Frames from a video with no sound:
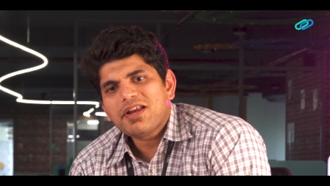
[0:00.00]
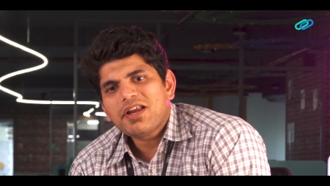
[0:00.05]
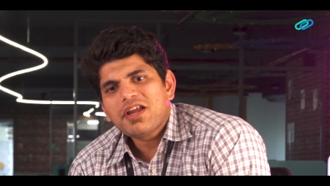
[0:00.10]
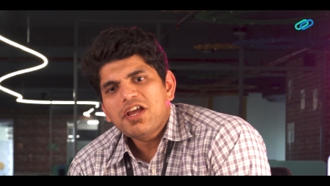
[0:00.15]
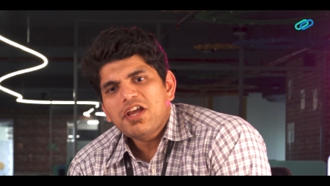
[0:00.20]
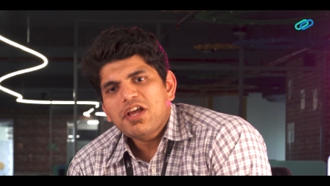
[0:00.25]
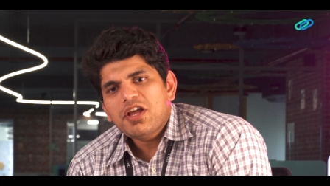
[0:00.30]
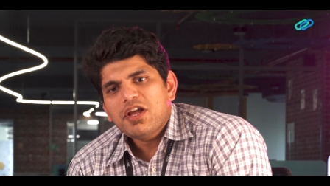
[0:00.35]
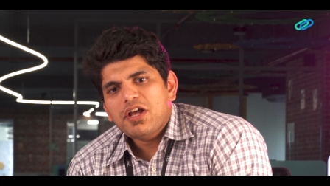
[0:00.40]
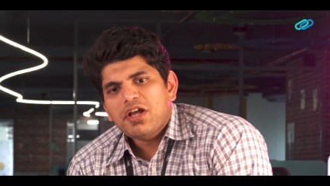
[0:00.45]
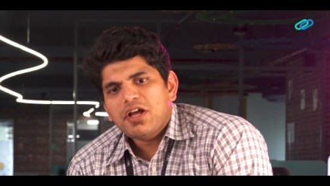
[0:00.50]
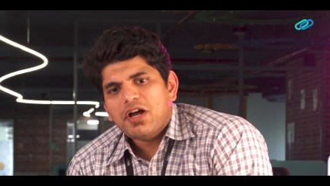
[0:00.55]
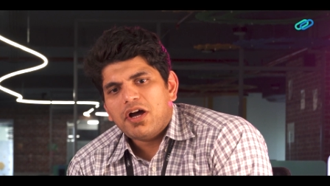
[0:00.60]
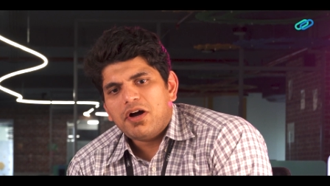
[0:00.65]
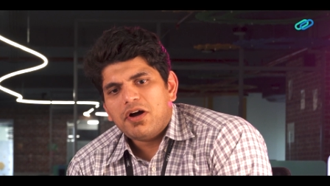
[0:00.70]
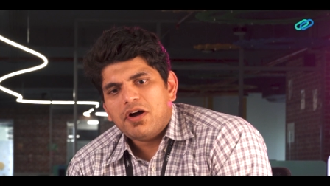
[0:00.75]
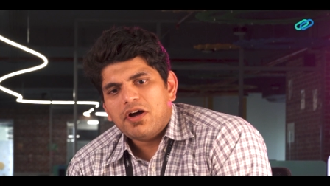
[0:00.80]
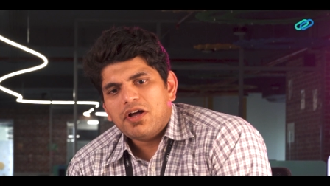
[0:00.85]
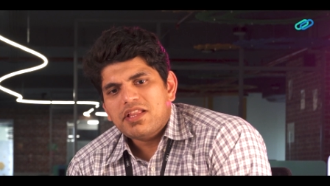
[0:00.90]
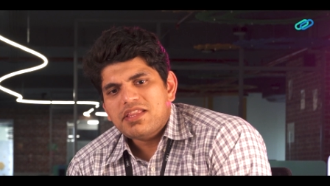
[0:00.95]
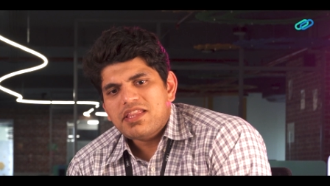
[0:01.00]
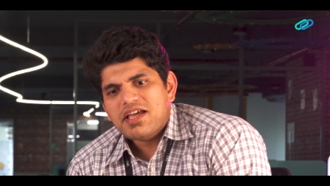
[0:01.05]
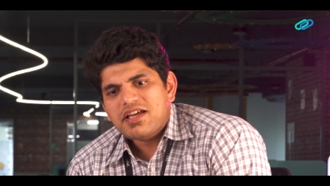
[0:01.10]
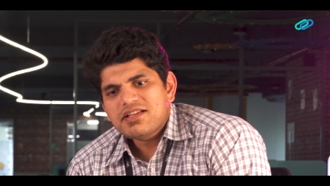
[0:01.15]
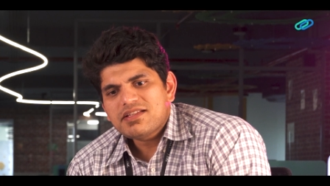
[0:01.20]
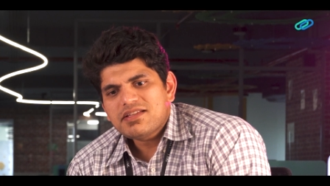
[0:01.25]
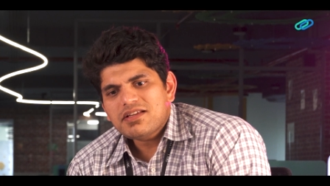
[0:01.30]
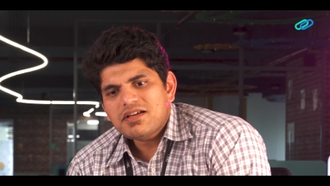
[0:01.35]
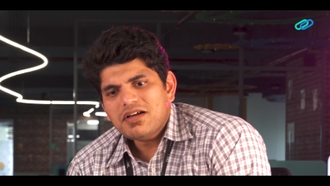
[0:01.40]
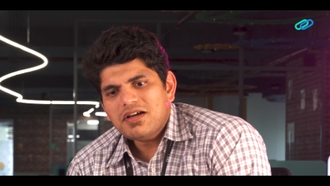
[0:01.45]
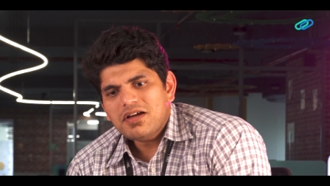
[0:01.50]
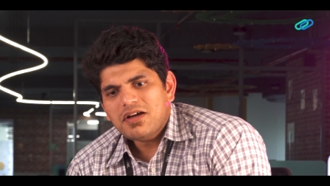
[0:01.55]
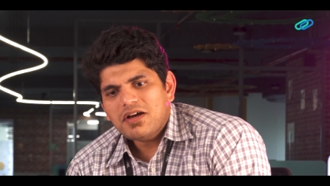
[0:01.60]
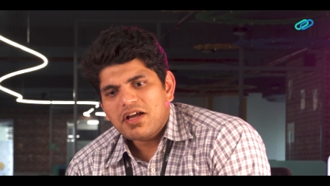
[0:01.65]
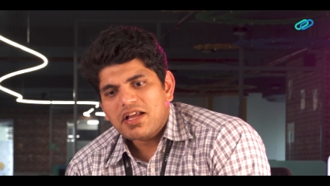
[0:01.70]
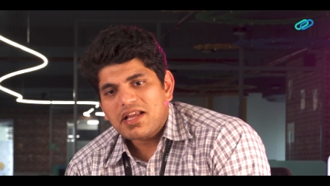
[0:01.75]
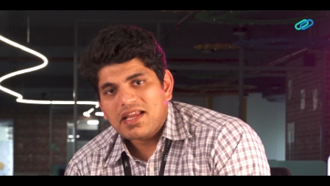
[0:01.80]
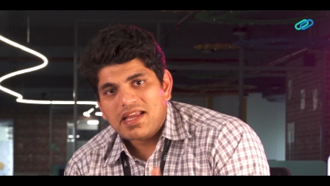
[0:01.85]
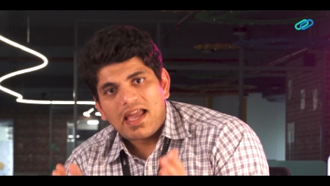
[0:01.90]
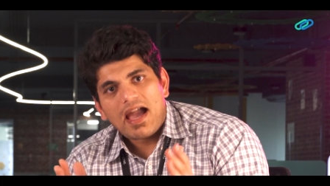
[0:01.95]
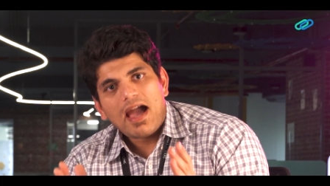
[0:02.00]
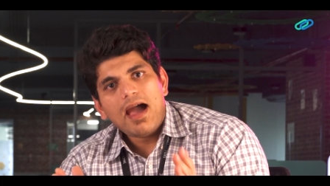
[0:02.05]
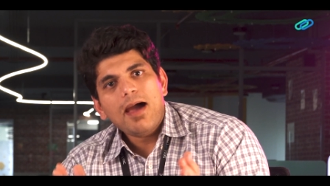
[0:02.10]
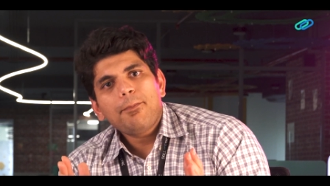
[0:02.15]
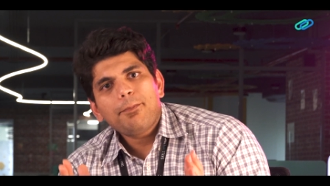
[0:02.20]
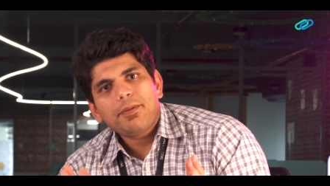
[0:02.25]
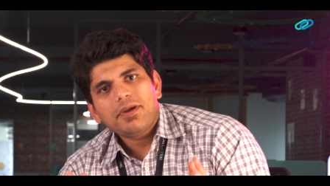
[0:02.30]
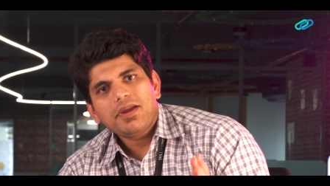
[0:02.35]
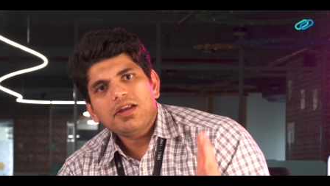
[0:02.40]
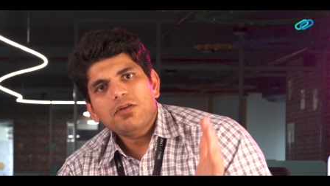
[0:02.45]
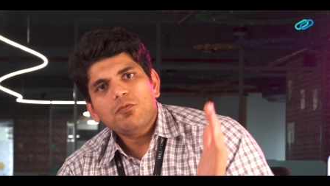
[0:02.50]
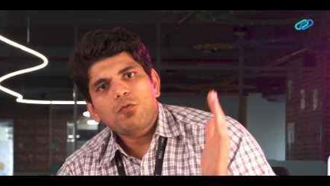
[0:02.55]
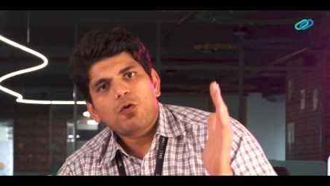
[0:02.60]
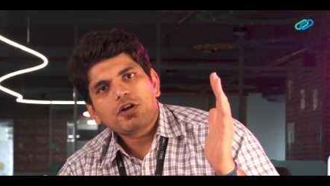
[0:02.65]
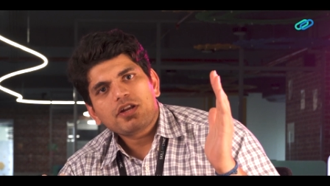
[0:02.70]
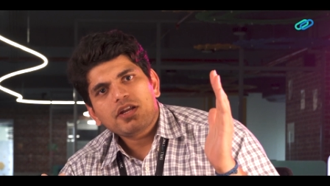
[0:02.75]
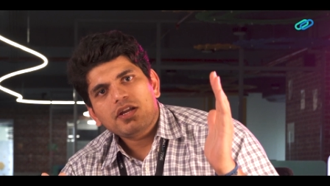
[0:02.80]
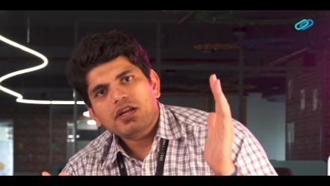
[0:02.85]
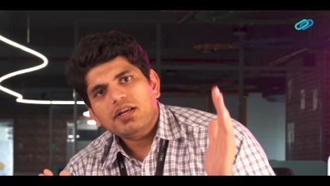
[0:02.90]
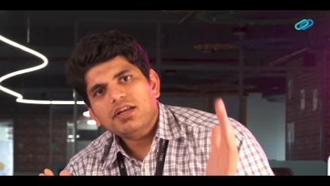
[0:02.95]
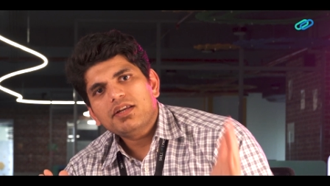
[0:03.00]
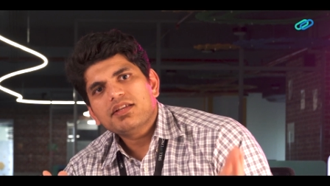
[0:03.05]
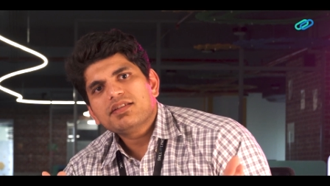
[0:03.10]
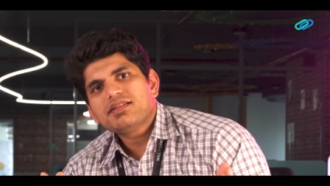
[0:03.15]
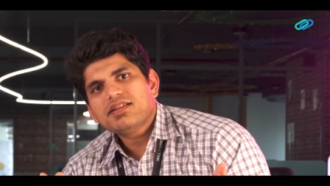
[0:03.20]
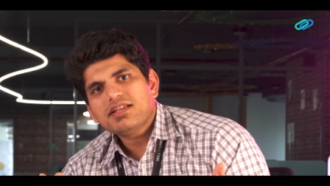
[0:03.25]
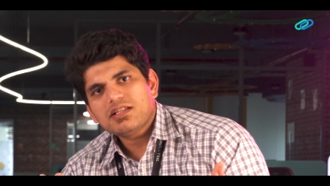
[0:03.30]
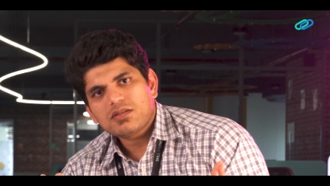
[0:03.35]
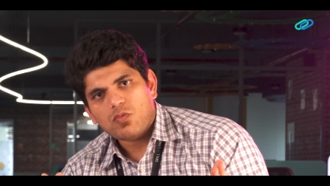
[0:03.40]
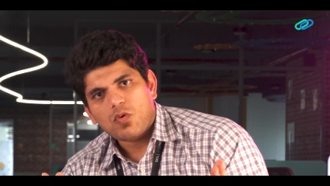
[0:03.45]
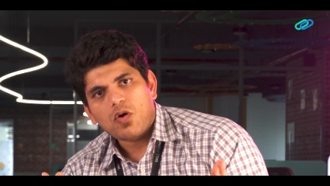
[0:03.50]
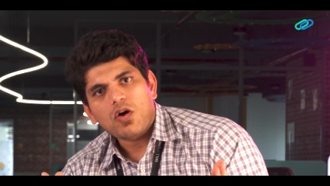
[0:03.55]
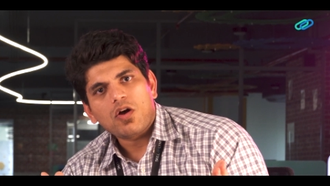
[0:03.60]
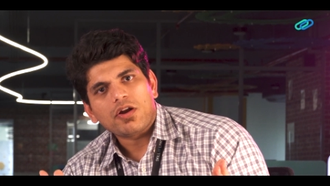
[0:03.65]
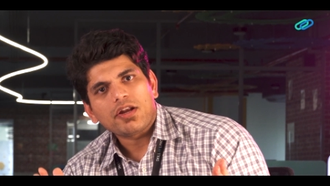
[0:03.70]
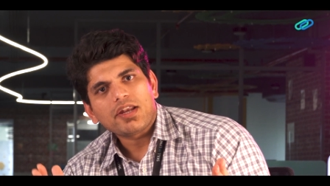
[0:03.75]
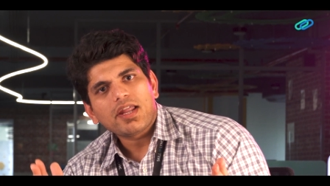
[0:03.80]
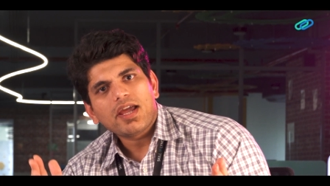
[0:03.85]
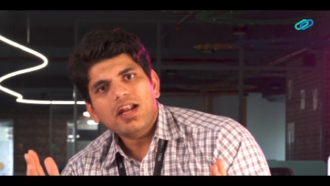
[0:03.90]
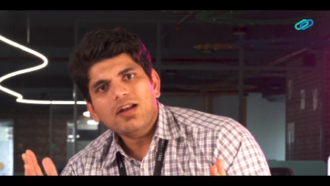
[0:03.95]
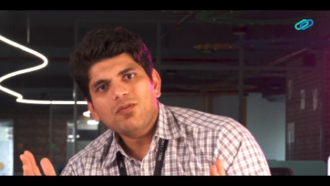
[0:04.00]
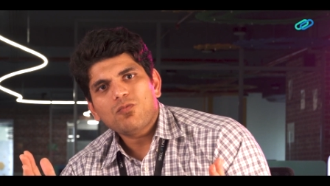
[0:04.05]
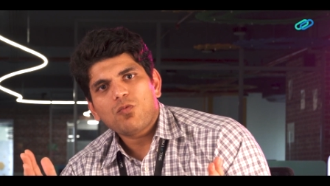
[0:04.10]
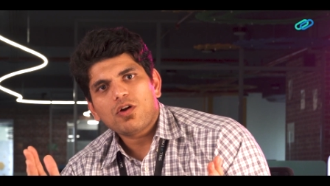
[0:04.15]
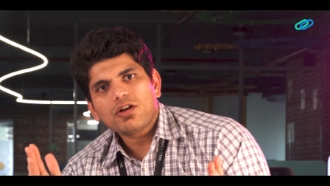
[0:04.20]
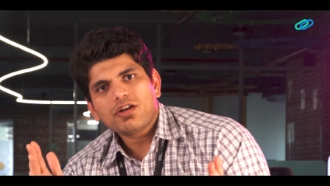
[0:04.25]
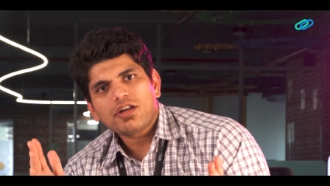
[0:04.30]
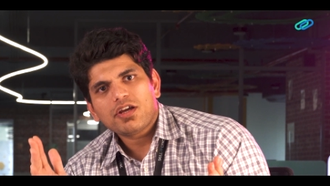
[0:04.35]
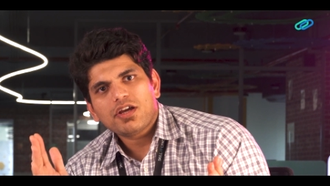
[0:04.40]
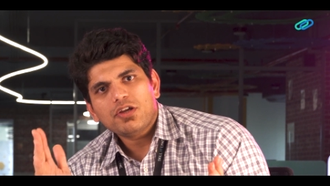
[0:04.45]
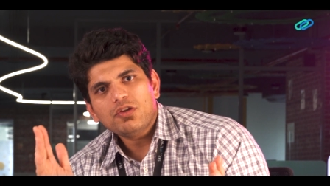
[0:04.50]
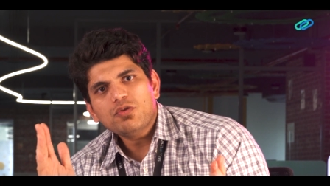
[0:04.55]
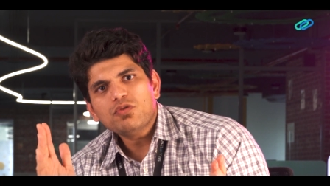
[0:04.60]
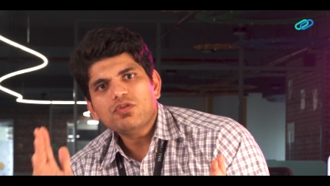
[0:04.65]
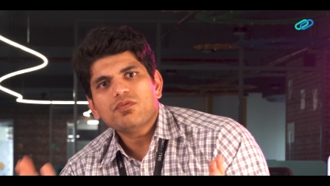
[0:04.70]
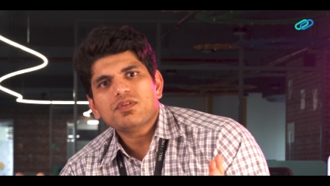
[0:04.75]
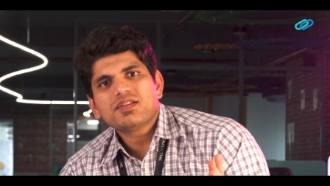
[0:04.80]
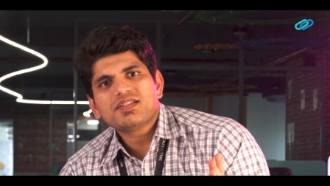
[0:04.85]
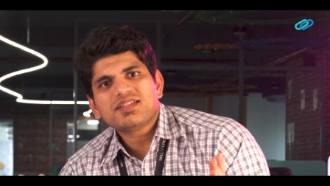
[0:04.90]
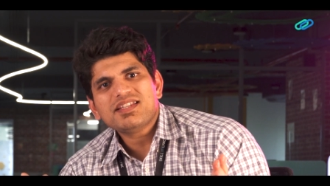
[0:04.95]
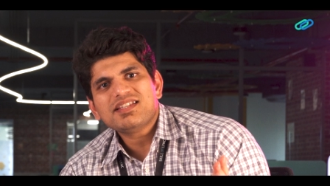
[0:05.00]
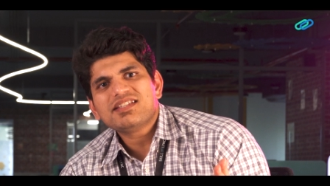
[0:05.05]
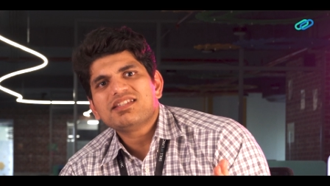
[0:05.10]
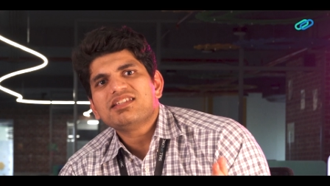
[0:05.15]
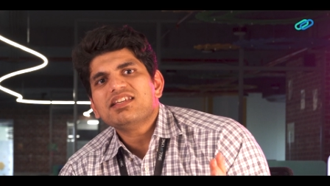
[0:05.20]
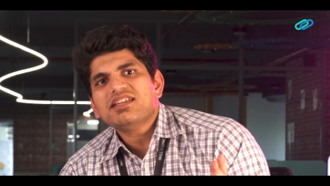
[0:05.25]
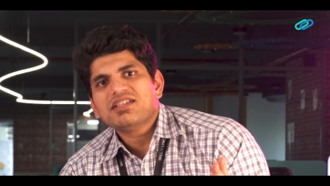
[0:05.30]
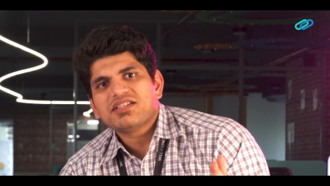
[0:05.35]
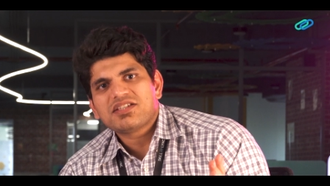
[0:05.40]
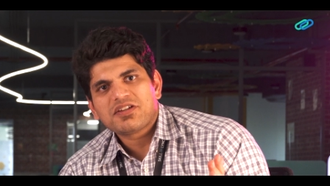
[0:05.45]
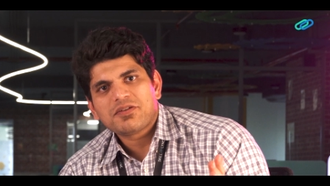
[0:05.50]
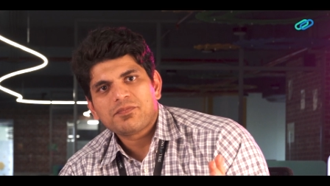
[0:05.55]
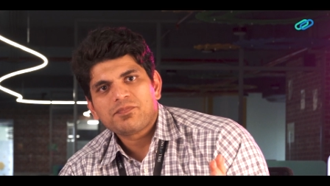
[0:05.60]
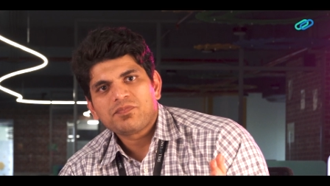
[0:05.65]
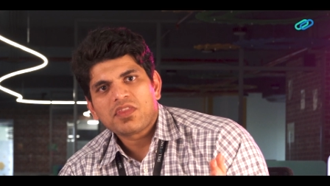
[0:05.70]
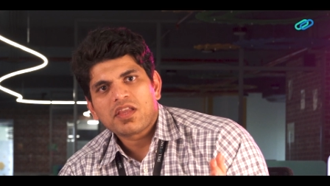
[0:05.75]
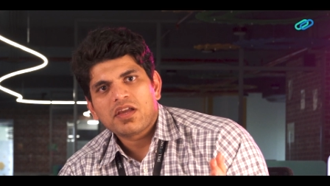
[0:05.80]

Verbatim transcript: right? Uh, there is a gap in what industries want and what universities teach.